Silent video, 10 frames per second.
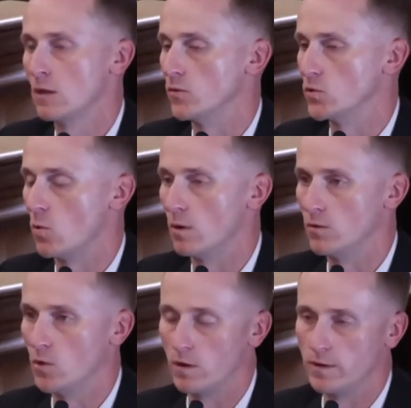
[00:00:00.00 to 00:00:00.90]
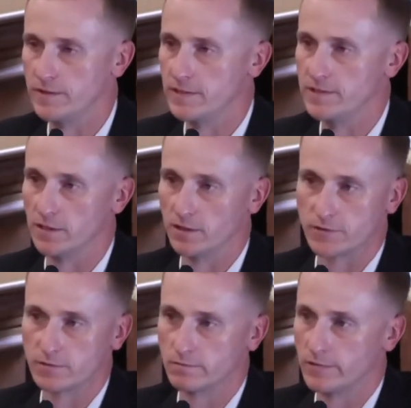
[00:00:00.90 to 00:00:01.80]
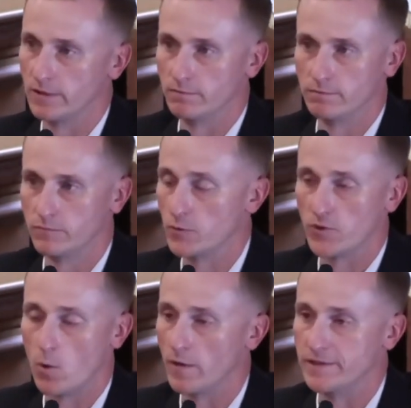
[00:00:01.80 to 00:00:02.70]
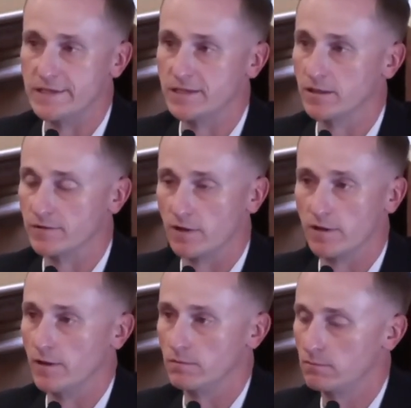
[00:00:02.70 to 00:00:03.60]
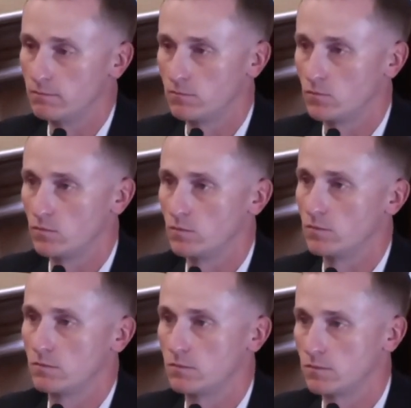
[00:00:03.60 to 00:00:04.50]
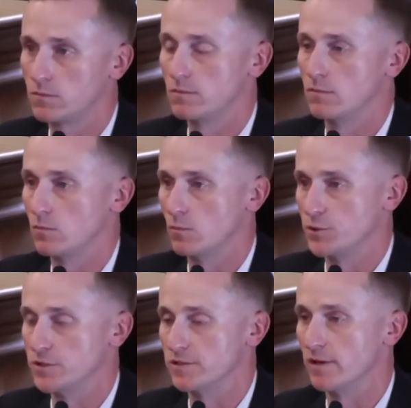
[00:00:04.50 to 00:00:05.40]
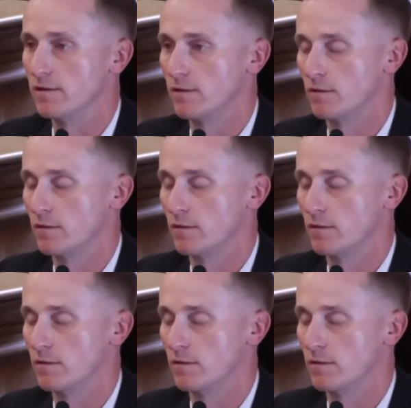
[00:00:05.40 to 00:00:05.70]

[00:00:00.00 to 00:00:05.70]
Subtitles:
There's no other details there was no other details other than what she said.